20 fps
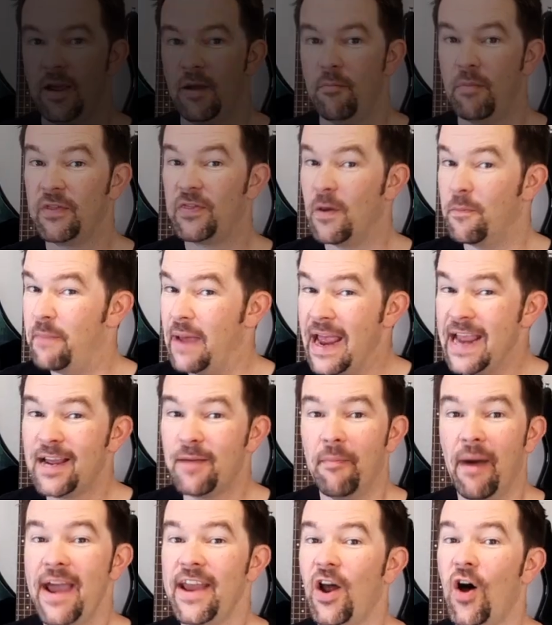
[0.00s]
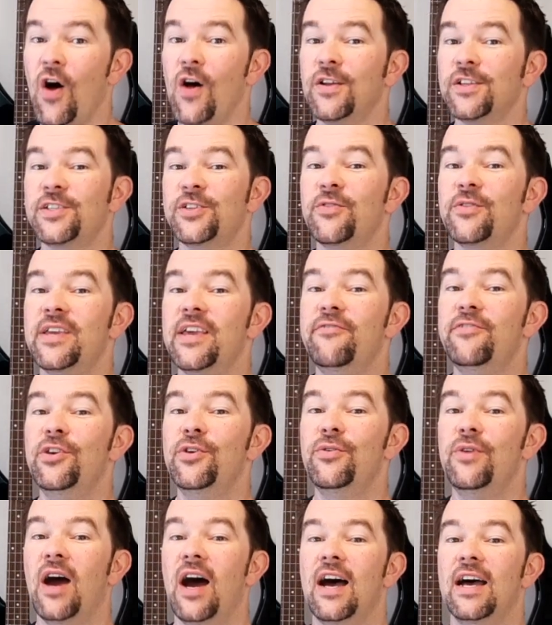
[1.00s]
But the bank might also give
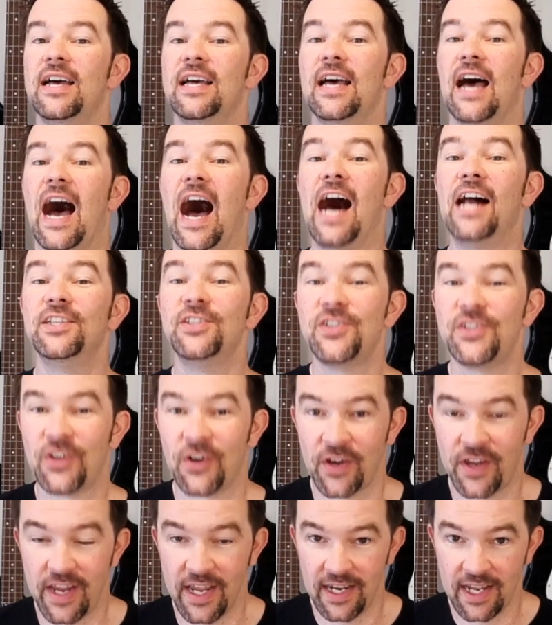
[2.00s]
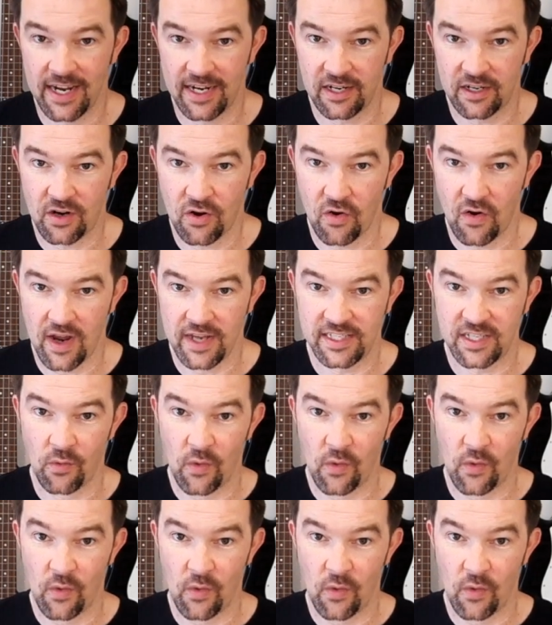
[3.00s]
you uncirculated coins.